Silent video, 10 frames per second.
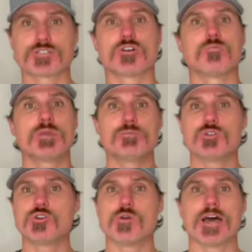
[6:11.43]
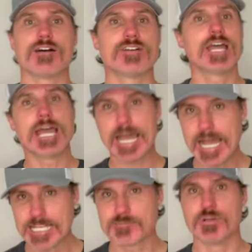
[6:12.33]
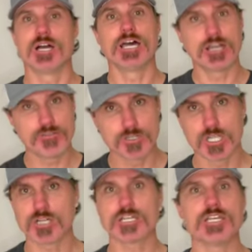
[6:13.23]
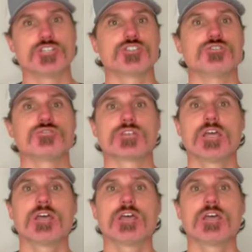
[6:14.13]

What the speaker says: So people who have asthma and other lung issues,